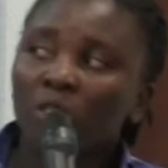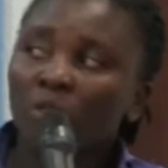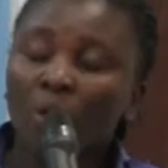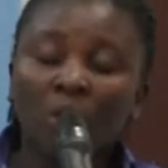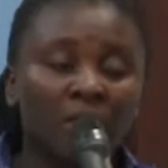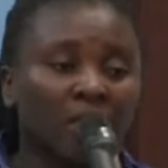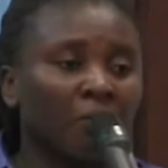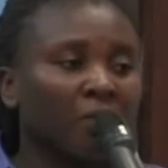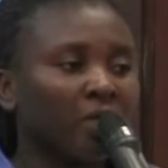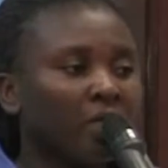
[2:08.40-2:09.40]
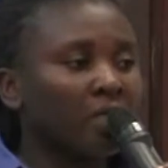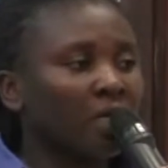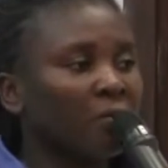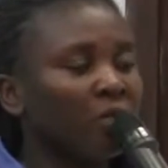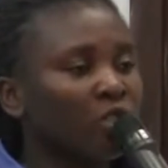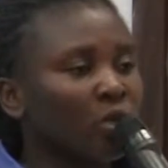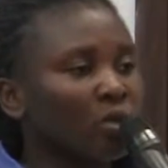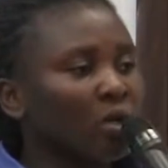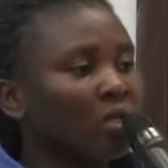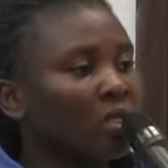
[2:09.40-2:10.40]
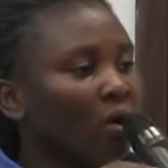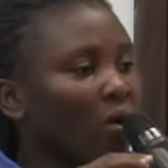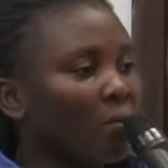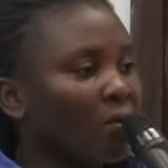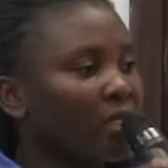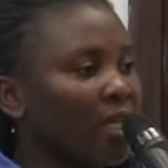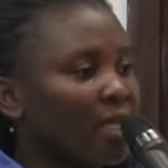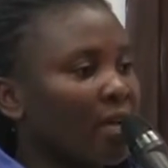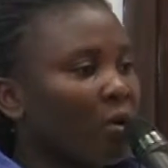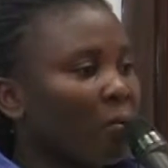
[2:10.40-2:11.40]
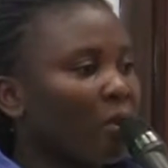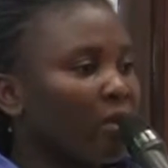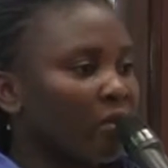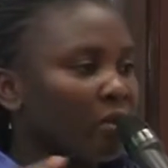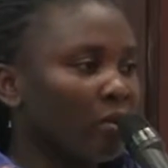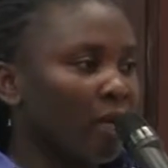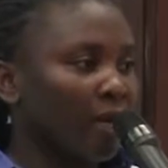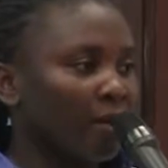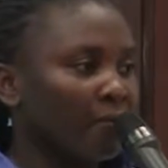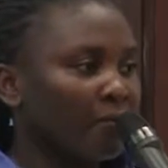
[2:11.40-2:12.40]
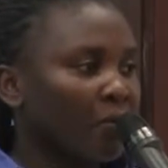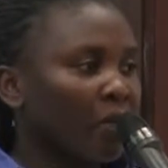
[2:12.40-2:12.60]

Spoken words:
which is called skipping, this skipping shows us the companies that are not paying regularly.